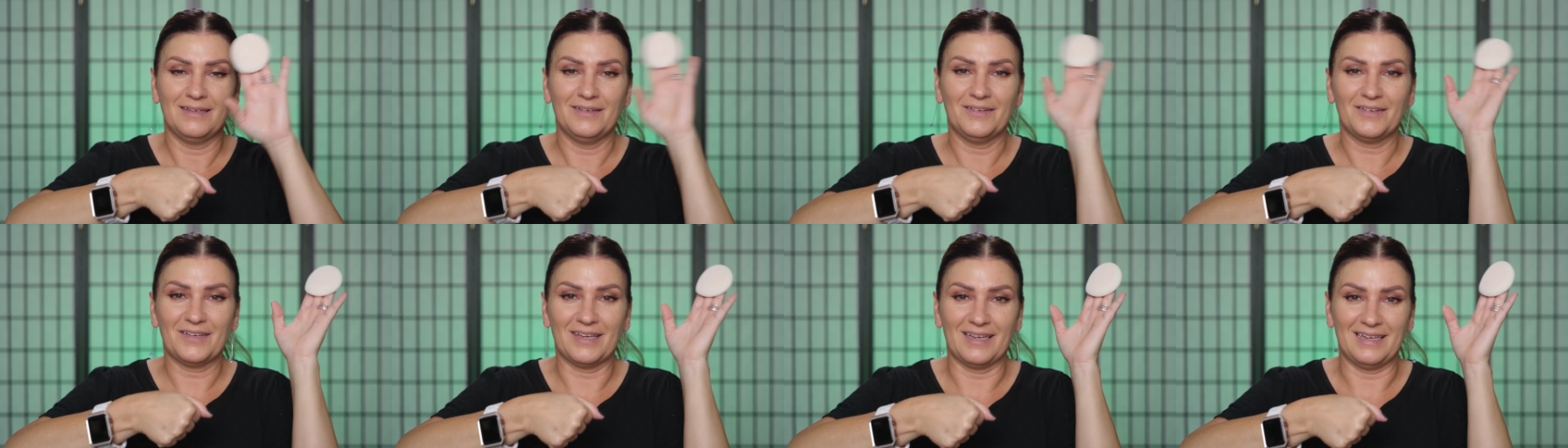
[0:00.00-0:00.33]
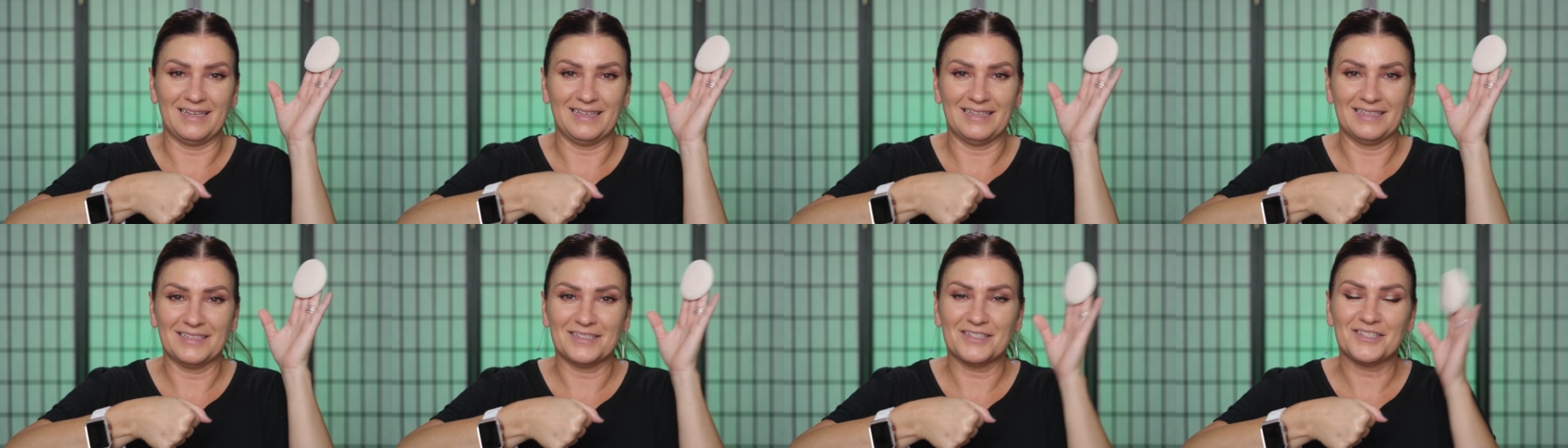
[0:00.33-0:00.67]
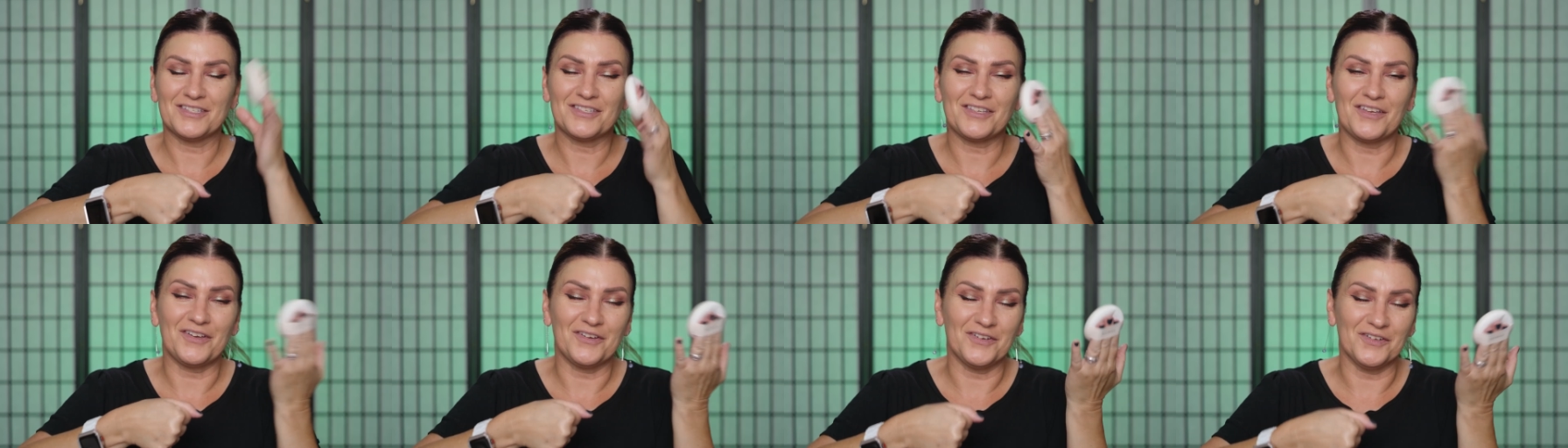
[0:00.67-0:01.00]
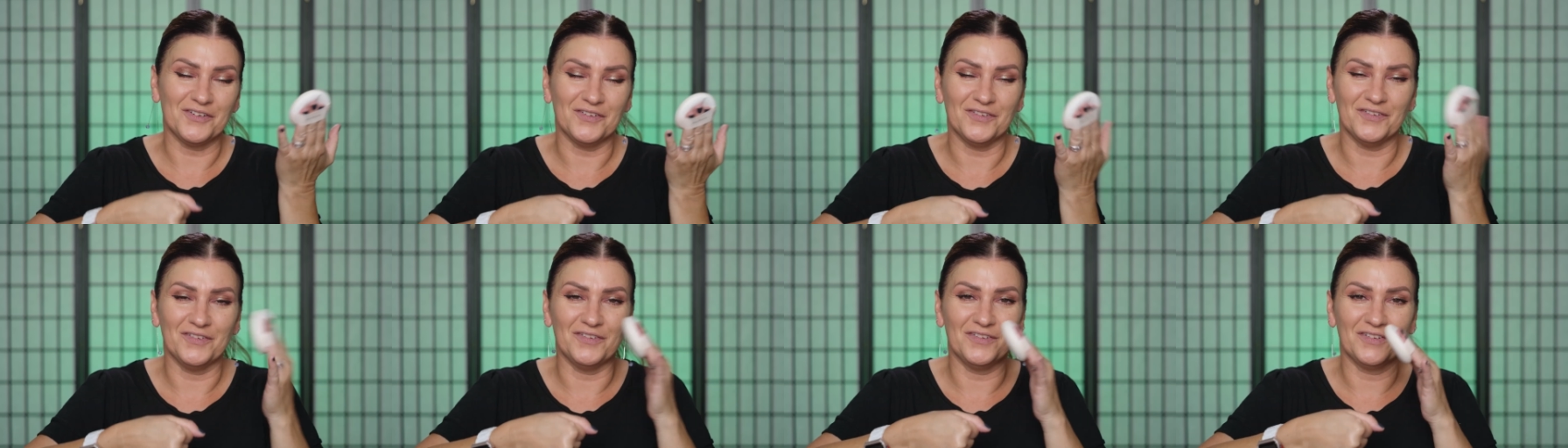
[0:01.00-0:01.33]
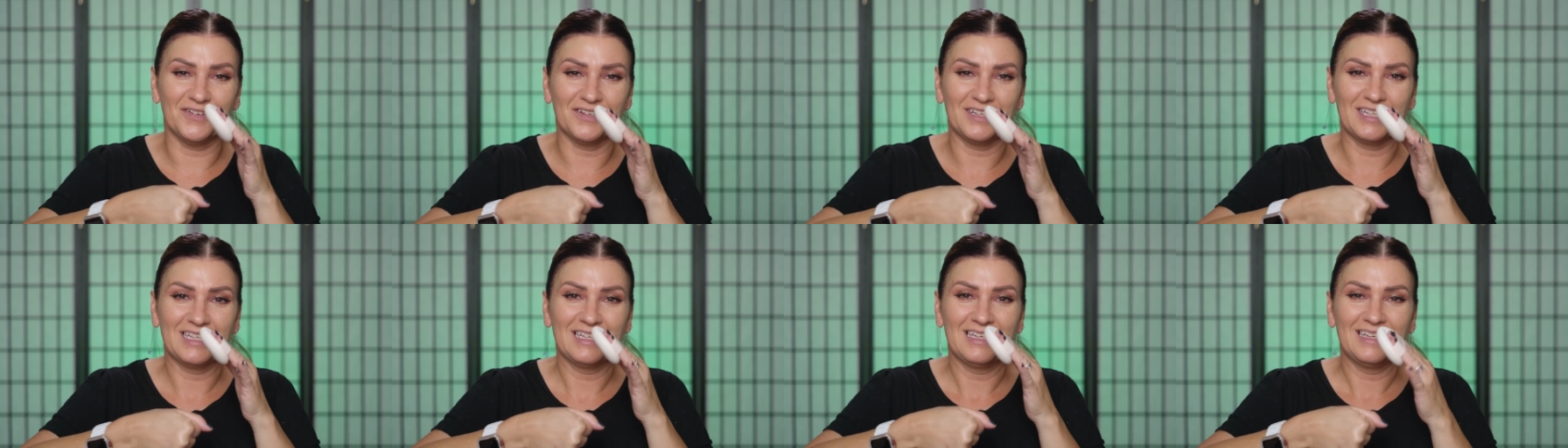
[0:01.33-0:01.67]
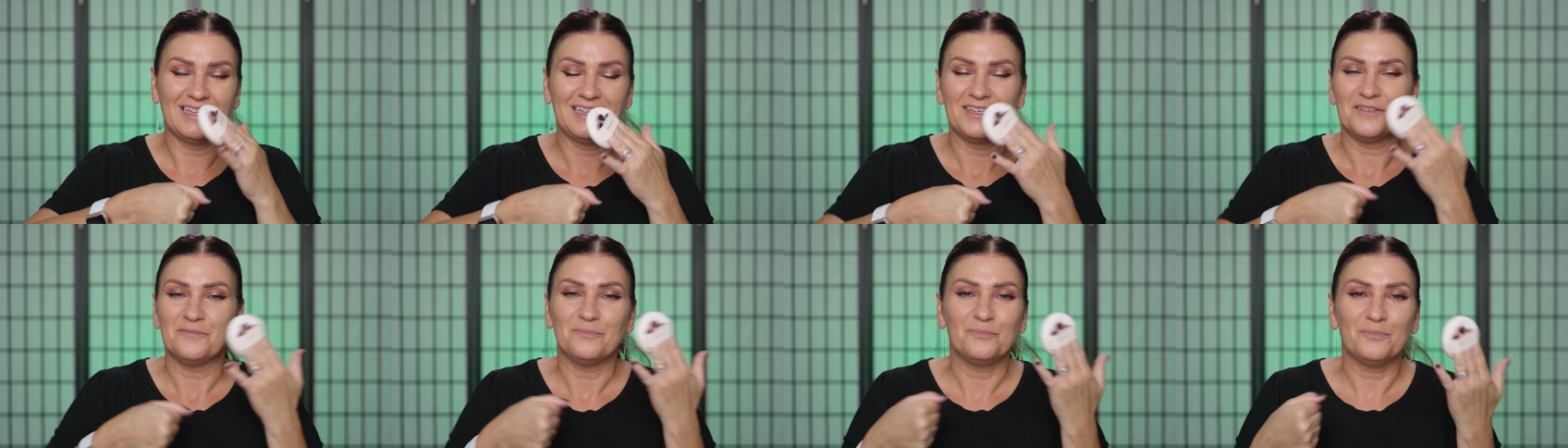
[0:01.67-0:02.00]
Okay, so
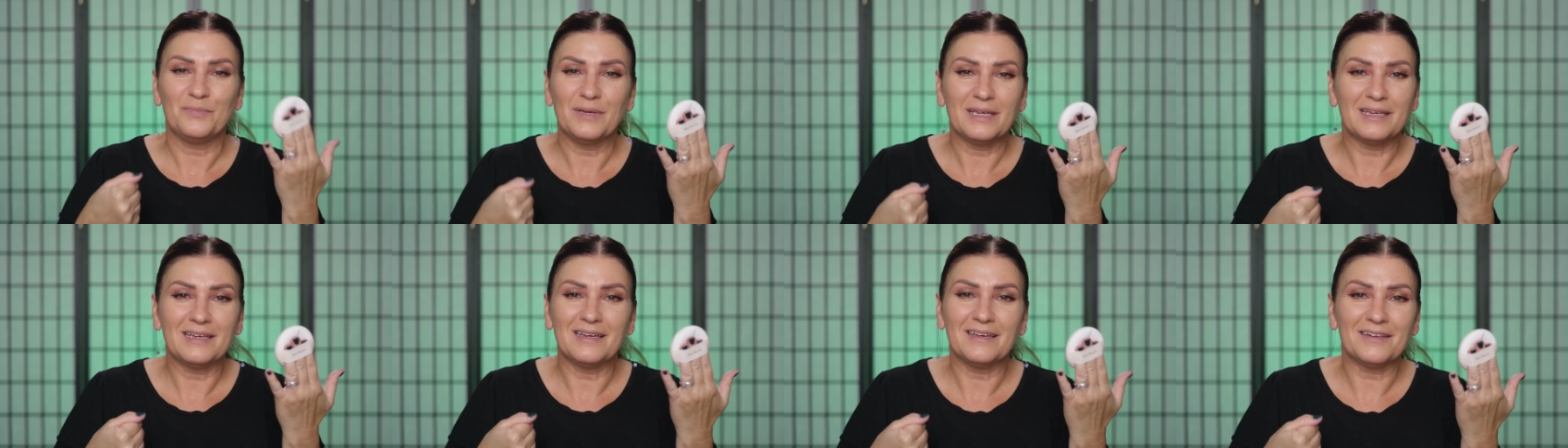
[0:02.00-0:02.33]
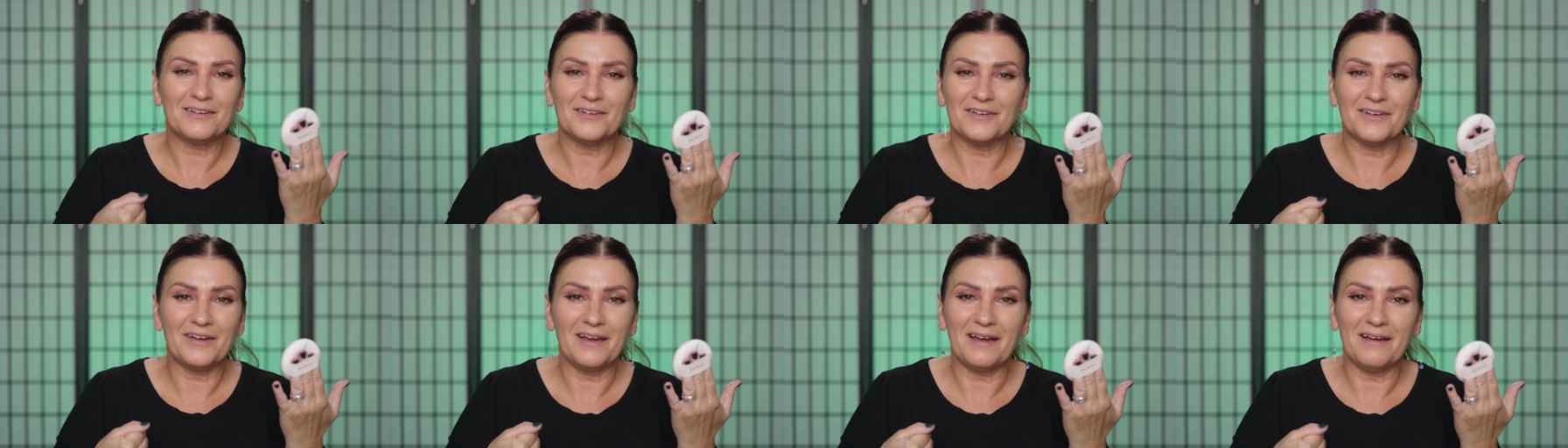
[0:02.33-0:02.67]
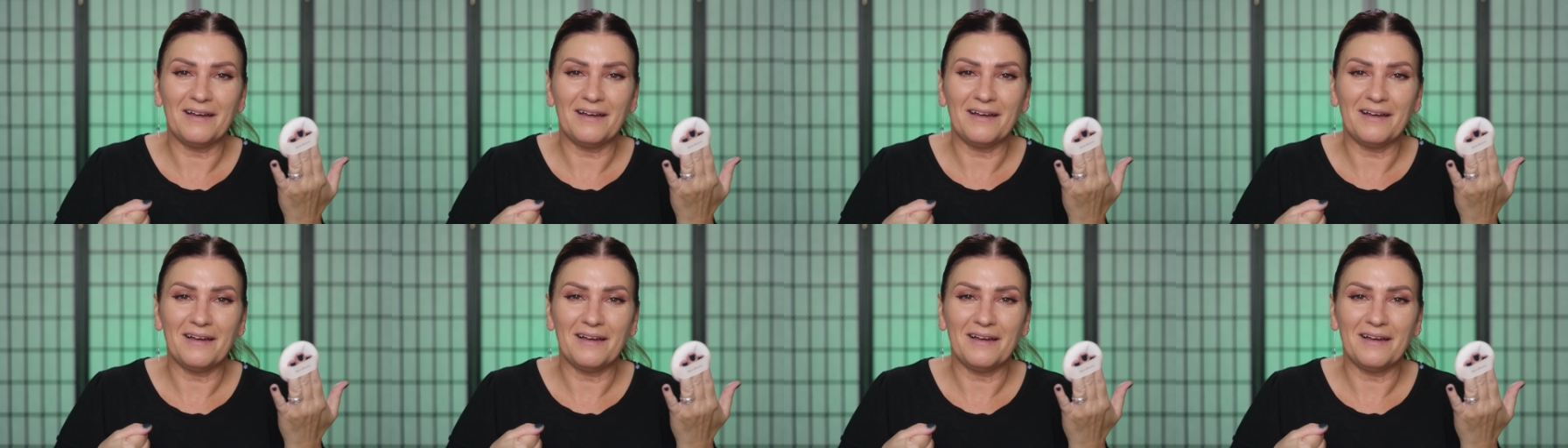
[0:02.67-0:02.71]
beginner